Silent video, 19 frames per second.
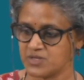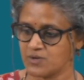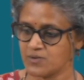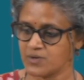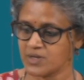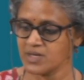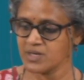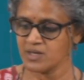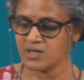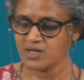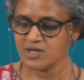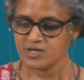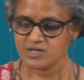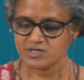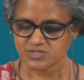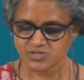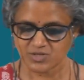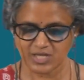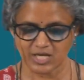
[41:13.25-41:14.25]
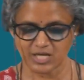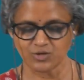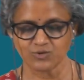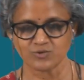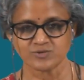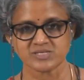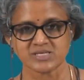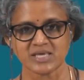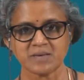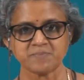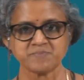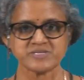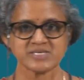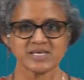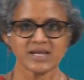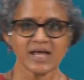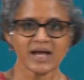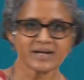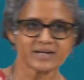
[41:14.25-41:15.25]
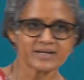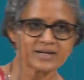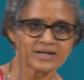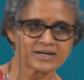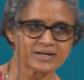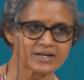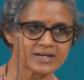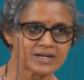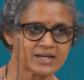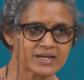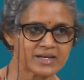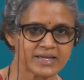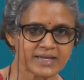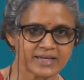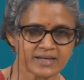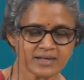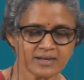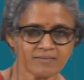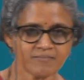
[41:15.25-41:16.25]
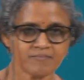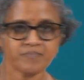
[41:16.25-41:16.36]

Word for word: Okay. So, they use ipsilateral lean